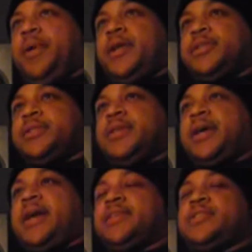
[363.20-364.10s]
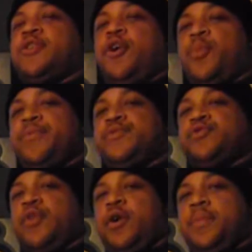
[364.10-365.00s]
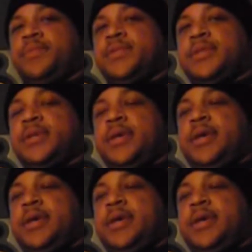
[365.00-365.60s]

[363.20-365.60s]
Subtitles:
bunch to kind of start with drums,